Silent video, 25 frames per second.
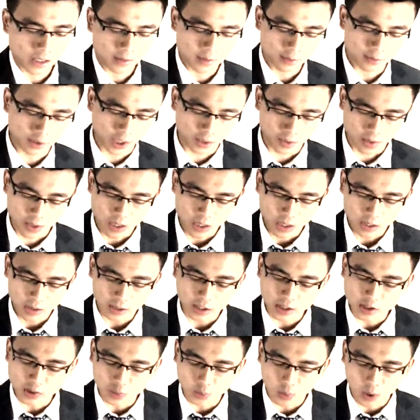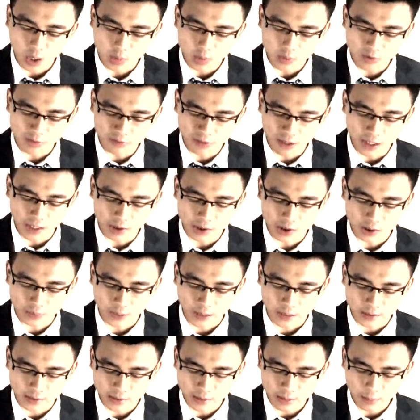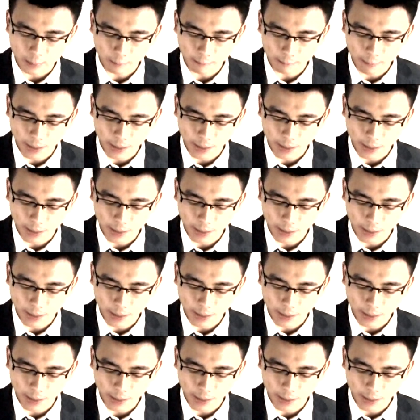So this is what I refer to as